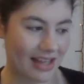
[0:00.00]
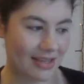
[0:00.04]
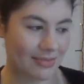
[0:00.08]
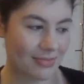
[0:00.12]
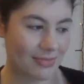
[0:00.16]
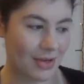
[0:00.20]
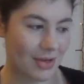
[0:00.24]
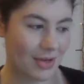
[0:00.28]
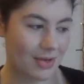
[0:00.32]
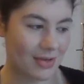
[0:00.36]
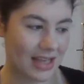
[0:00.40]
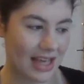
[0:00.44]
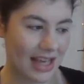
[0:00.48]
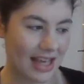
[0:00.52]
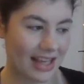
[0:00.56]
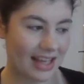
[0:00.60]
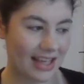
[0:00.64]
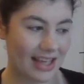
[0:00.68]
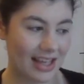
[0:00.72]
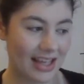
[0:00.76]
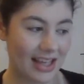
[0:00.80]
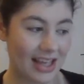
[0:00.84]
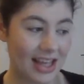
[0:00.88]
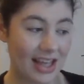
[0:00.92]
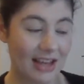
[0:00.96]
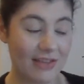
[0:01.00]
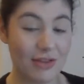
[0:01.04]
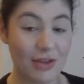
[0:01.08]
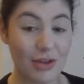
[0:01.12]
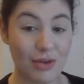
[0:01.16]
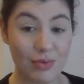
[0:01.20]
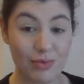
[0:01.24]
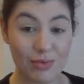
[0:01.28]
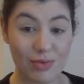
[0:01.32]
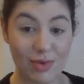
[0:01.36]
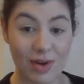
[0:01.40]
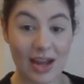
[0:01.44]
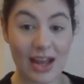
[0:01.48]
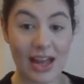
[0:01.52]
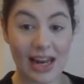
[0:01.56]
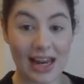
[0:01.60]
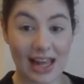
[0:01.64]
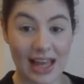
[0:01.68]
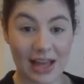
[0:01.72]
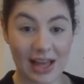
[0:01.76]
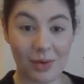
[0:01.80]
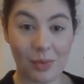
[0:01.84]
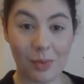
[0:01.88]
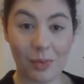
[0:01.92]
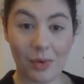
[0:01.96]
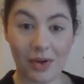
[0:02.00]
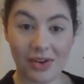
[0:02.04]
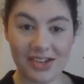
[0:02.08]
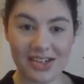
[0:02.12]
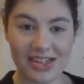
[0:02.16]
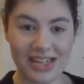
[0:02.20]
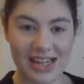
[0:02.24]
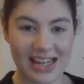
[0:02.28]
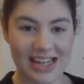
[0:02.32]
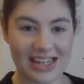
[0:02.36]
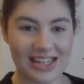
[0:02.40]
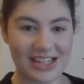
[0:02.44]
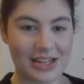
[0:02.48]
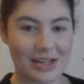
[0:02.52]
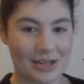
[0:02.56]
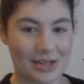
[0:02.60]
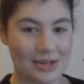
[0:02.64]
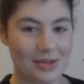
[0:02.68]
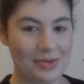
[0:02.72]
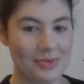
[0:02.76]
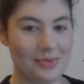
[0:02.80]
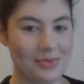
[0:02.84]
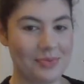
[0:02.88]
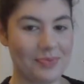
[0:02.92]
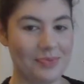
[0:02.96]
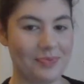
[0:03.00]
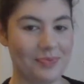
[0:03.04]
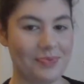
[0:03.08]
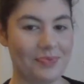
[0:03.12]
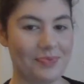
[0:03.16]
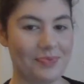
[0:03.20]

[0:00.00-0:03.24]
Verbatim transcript: makes music if you really want it to.